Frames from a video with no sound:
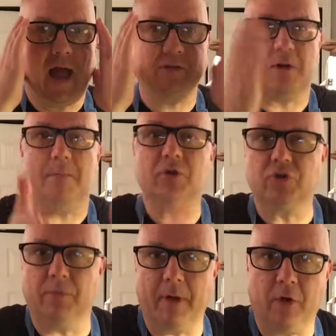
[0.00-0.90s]
As I
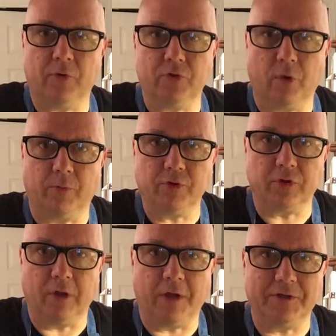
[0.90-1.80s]
mentioned in my
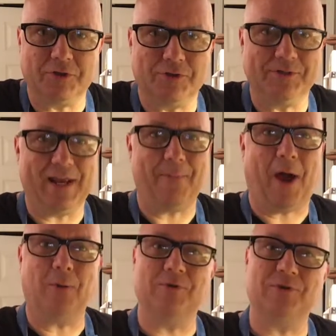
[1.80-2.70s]
original audition tape,
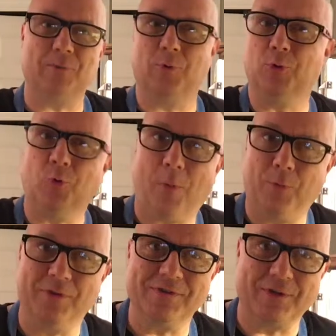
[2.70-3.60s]
I was someone who grew up
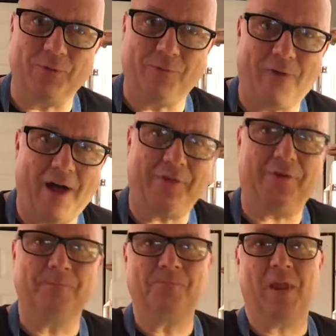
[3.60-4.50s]
with a single
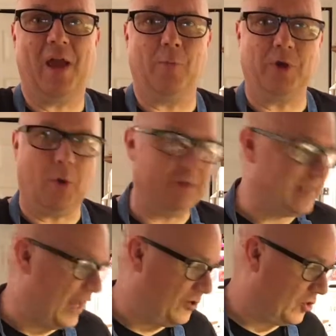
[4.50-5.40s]
father, and we always
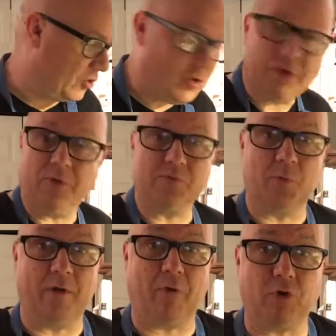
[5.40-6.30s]
had to cook. It was
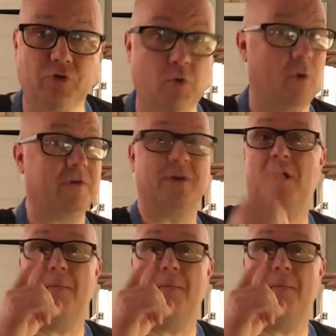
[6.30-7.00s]
one of our chores.